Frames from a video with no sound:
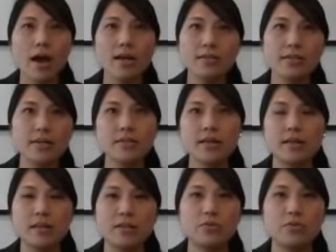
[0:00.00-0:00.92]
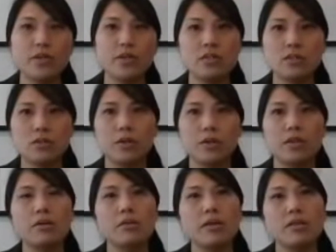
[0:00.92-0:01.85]
assets that need to be dealt
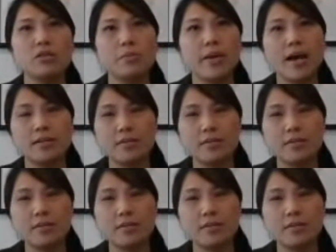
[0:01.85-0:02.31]
with, there need to be